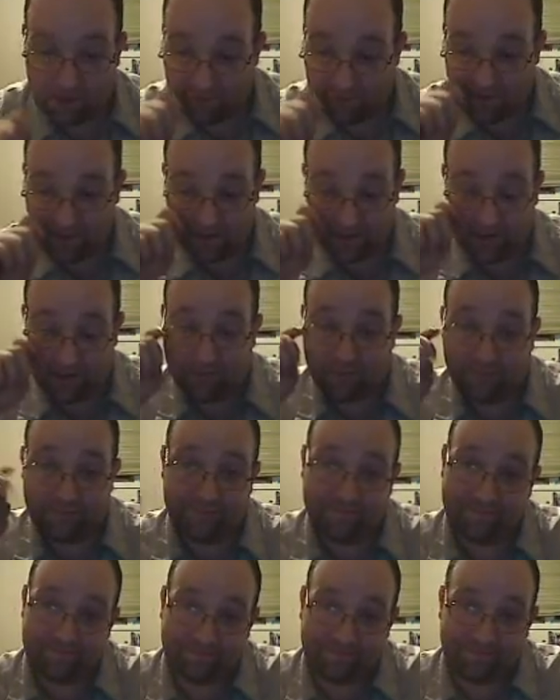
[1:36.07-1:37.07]
just
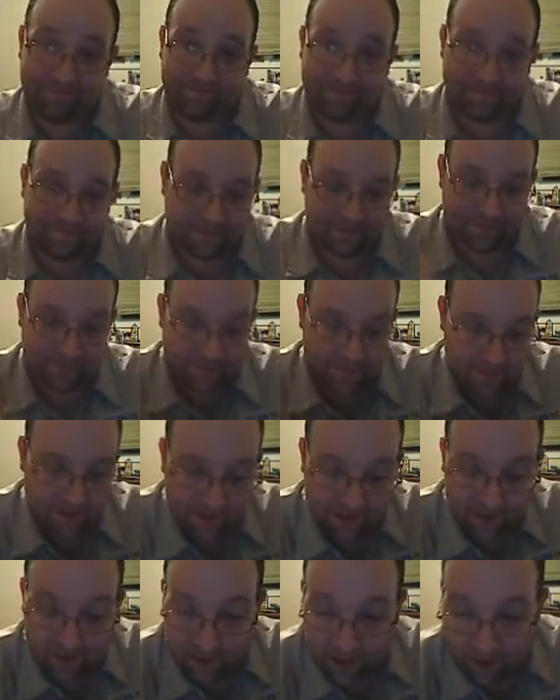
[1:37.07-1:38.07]
going to go get them. So,
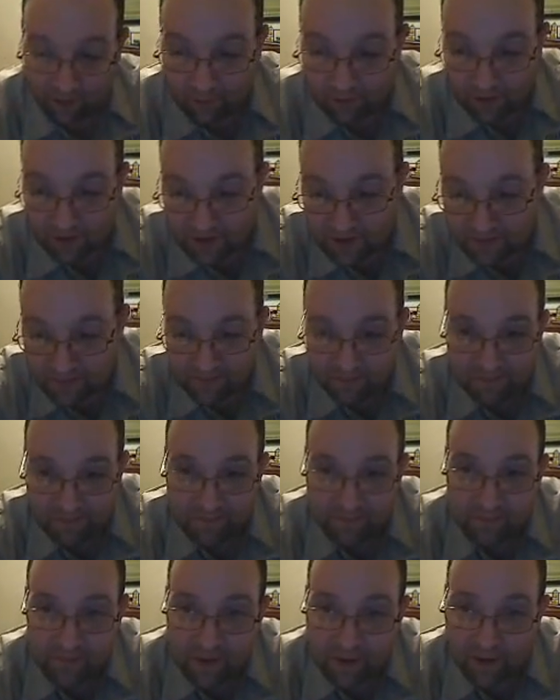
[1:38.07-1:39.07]
he got
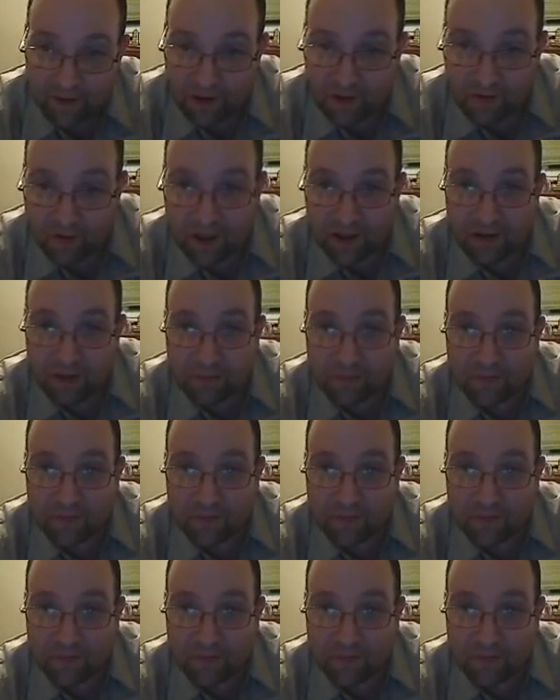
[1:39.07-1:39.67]
them in for us.